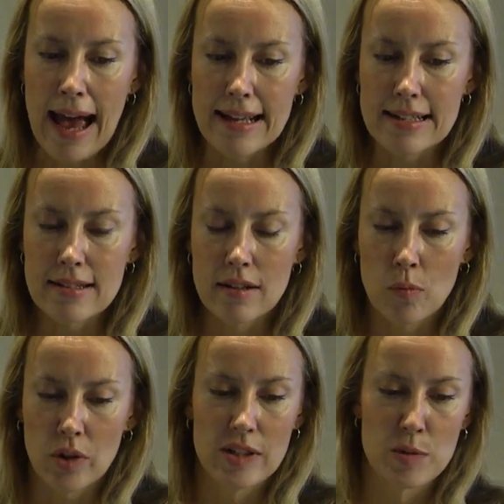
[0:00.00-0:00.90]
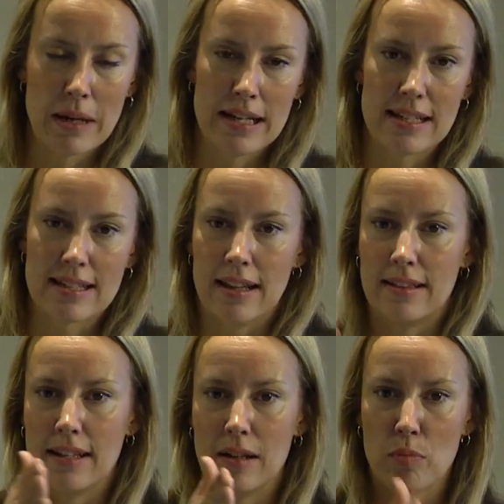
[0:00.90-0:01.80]
And what this meant is
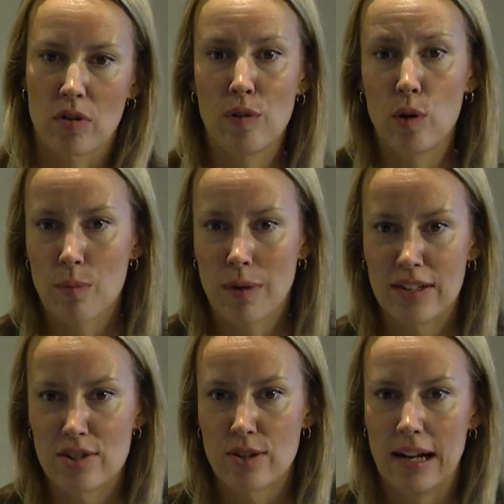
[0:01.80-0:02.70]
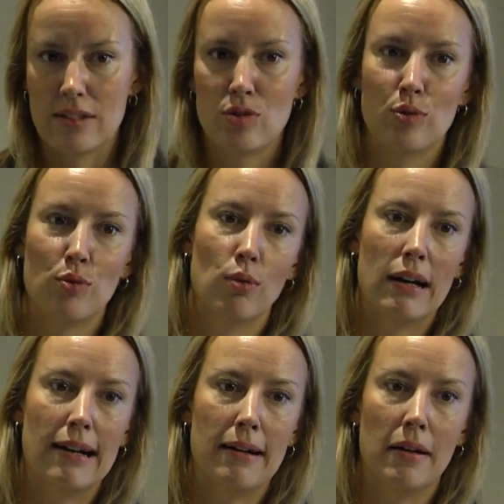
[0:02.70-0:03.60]
that the portfolio manager had to
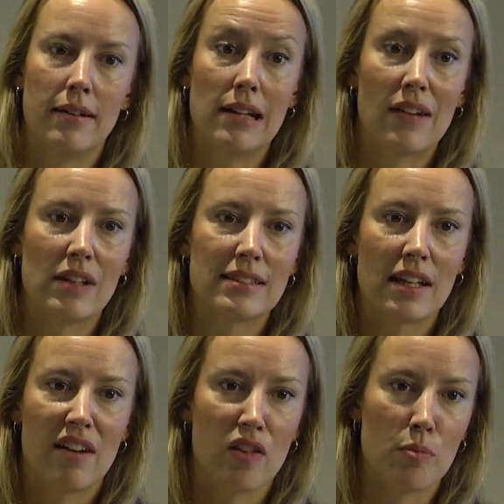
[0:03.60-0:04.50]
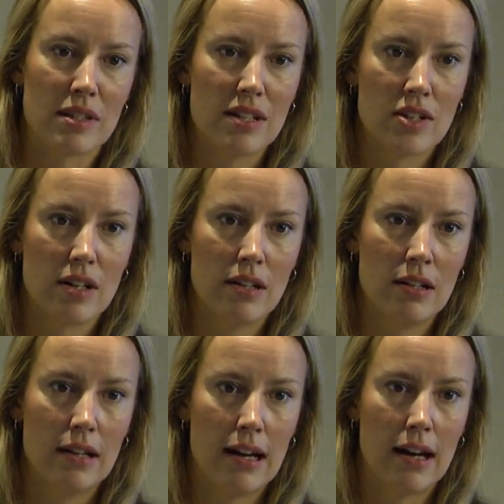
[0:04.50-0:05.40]
divest out of the
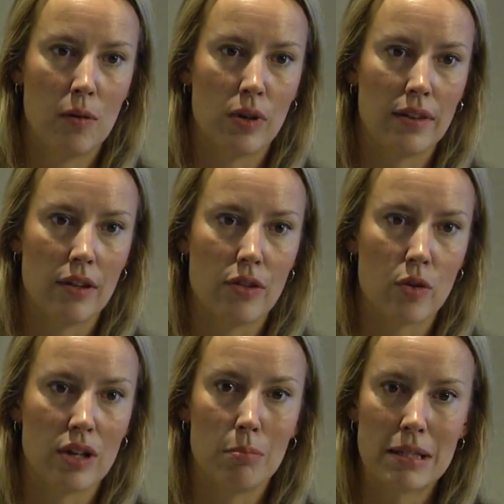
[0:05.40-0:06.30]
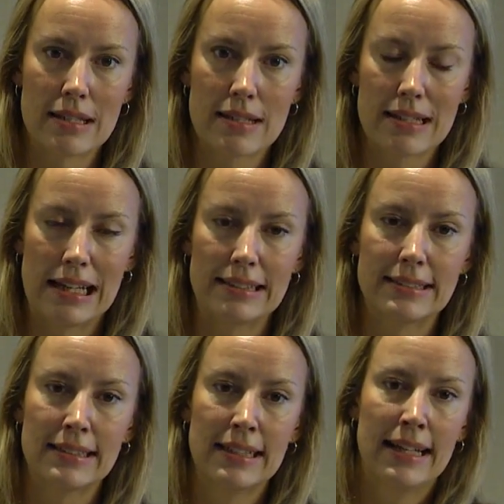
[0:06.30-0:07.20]
position within 30 business
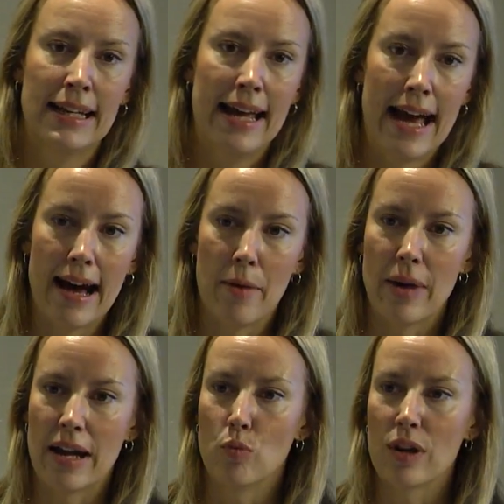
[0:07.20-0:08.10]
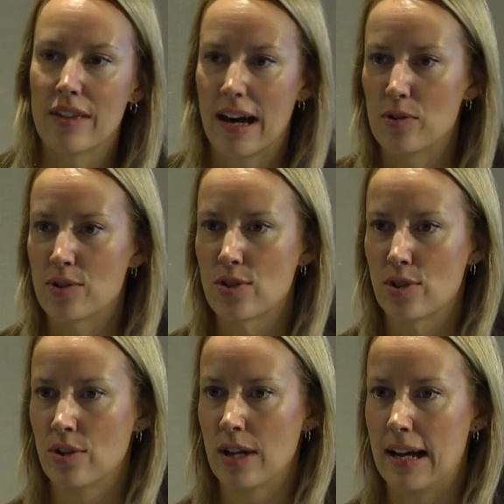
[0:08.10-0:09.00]
days, and
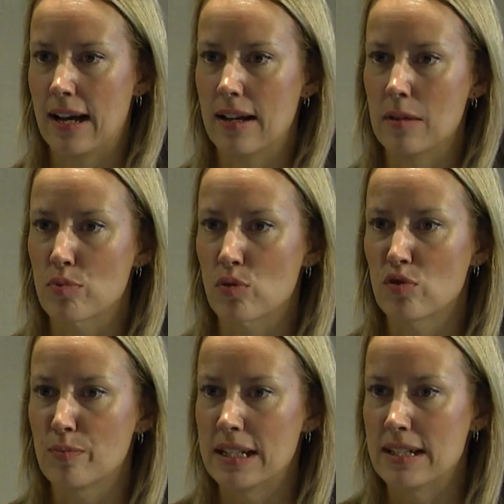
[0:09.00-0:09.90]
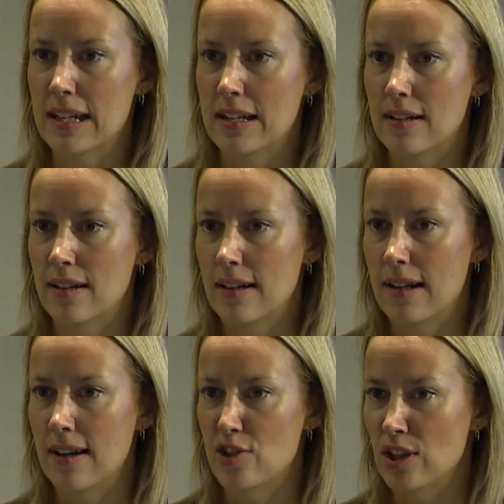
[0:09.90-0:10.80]
without improvement in
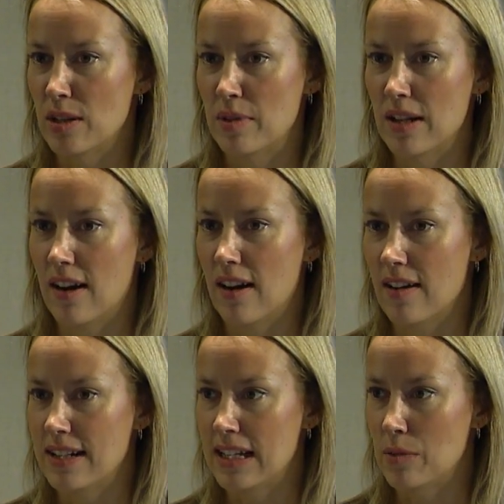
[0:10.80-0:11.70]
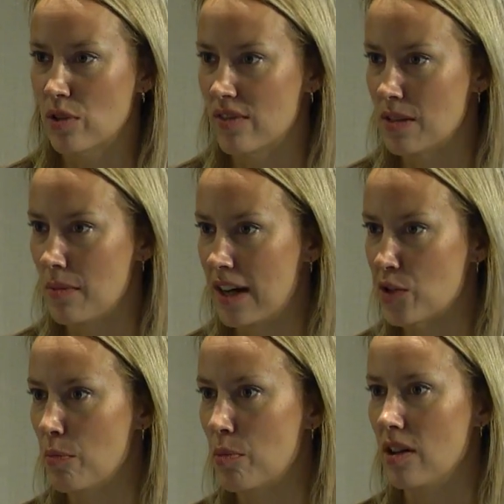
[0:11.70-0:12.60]
GDPR and data privacy
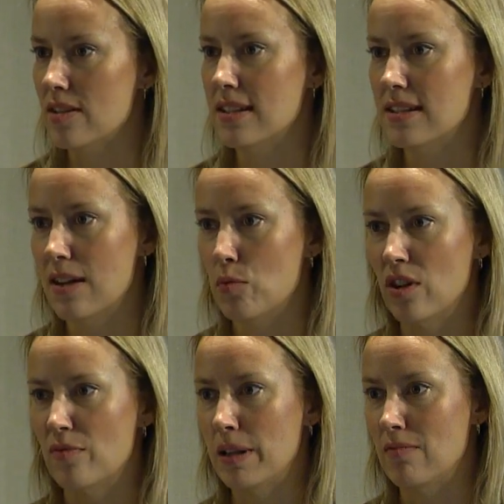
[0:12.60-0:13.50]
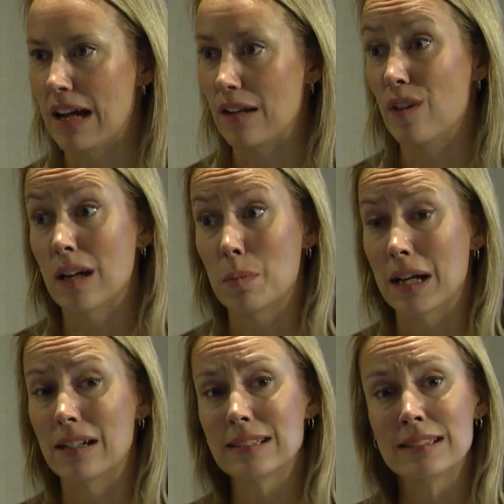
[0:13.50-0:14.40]
management policies that would have been ratified
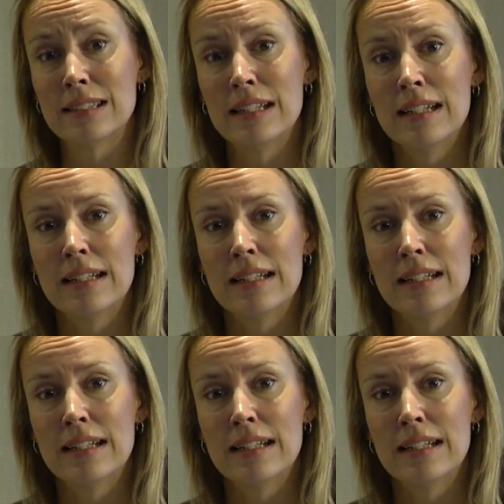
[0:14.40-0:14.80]
by us,